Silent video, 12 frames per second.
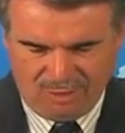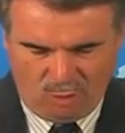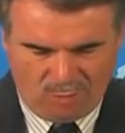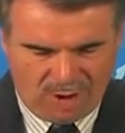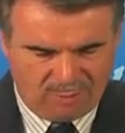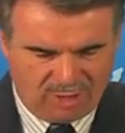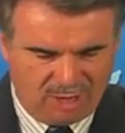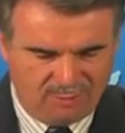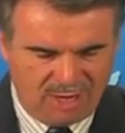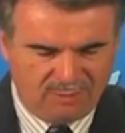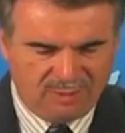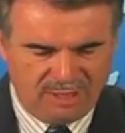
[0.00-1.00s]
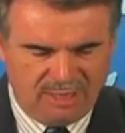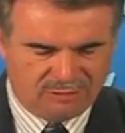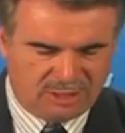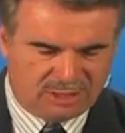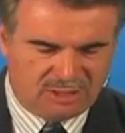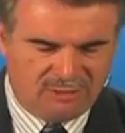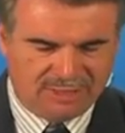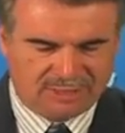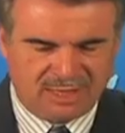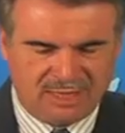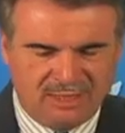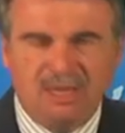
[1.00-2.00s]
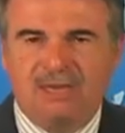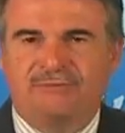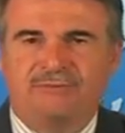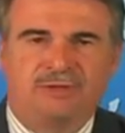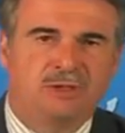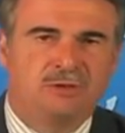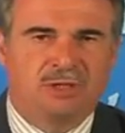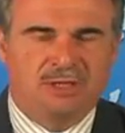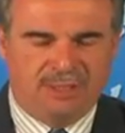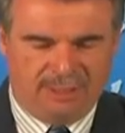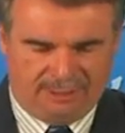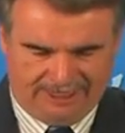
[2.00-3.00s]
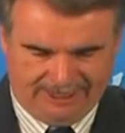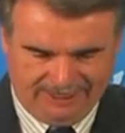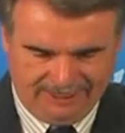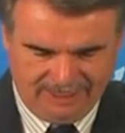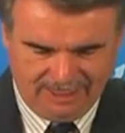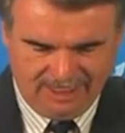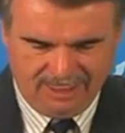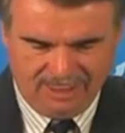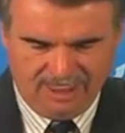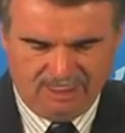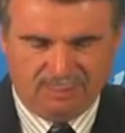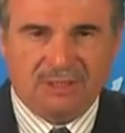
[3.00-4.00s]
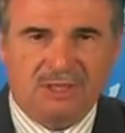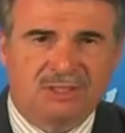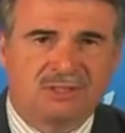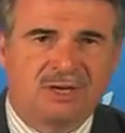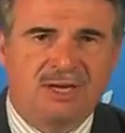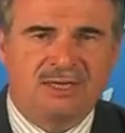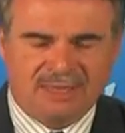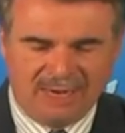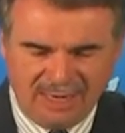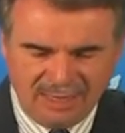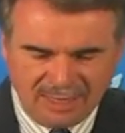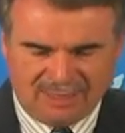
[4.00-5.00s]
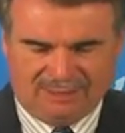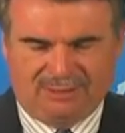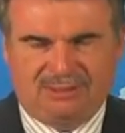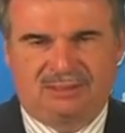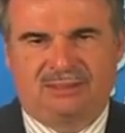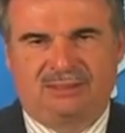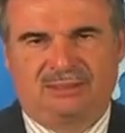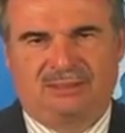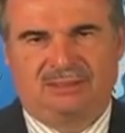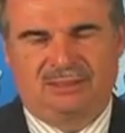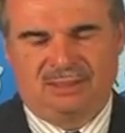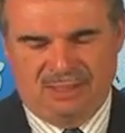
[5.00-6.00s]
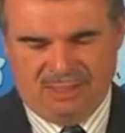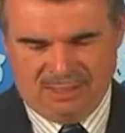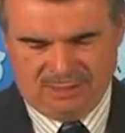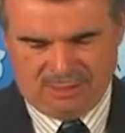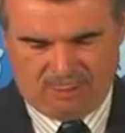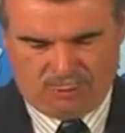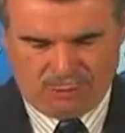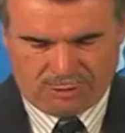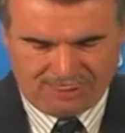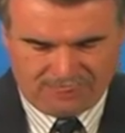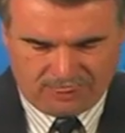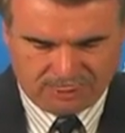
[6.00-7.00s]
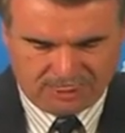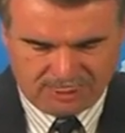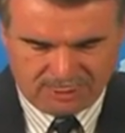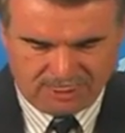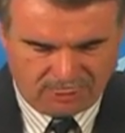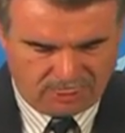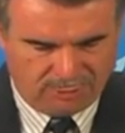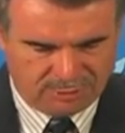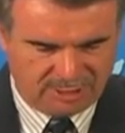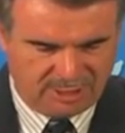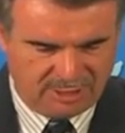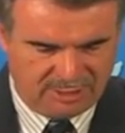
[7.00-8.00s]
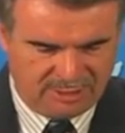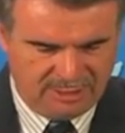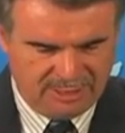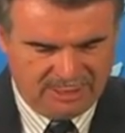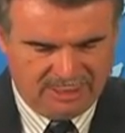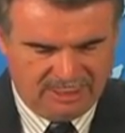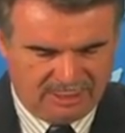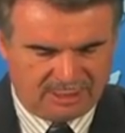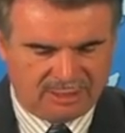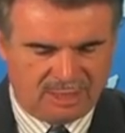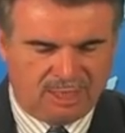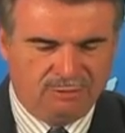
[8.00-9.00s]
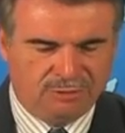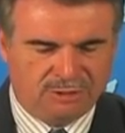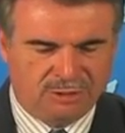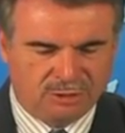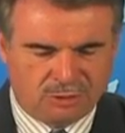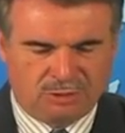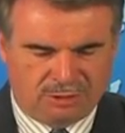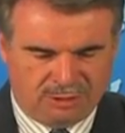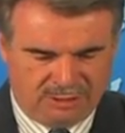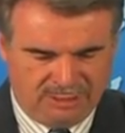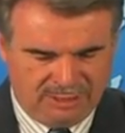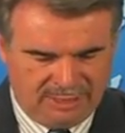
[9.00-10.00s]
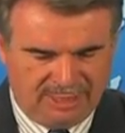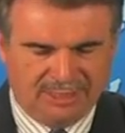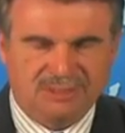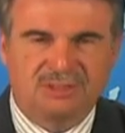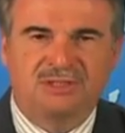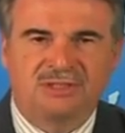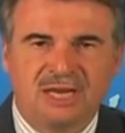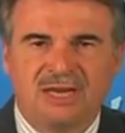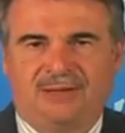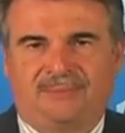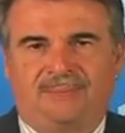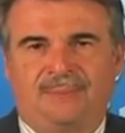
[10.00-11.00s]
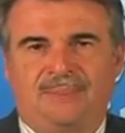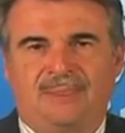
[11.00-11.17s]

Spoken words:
Obama may believe that the US can live with a nuclear Iran, but Israel cannot. The report quoted those in Netanyahu's circle as saying.